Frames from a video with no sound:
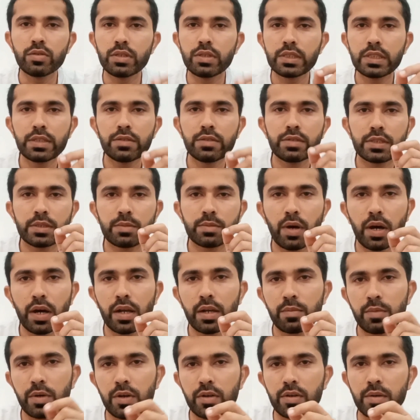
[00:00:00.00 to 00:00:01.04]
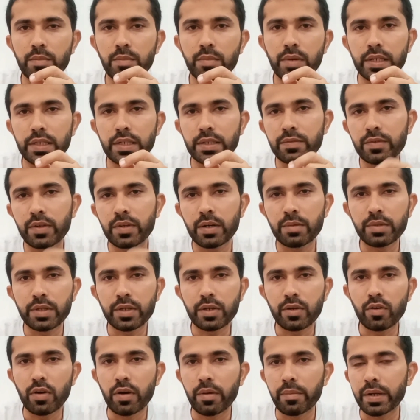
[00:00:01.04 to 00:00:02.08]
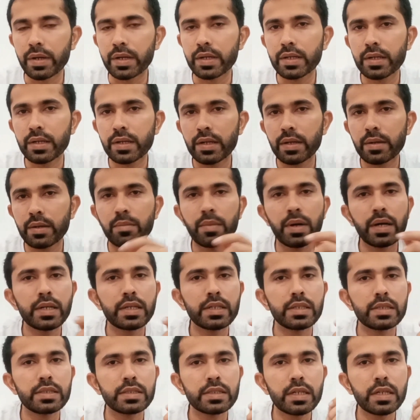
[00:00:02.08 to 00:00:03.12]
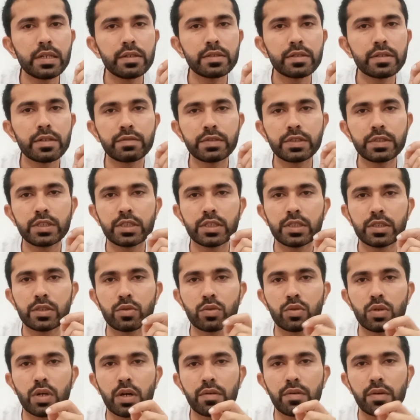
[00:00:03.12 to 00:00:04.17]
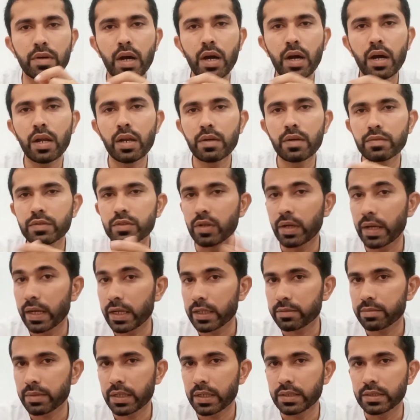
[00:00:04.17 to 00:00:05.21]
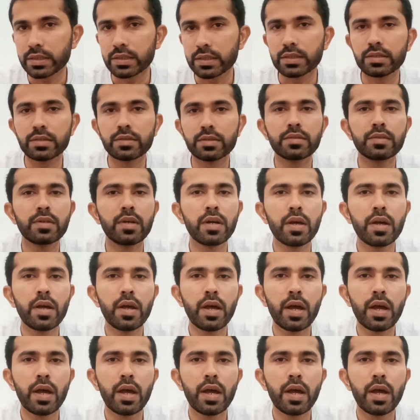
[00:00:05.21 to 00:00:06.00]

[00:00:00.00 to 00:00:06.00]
You receive a small amount of money from the government, but it is insufficient to cover all of your expenses.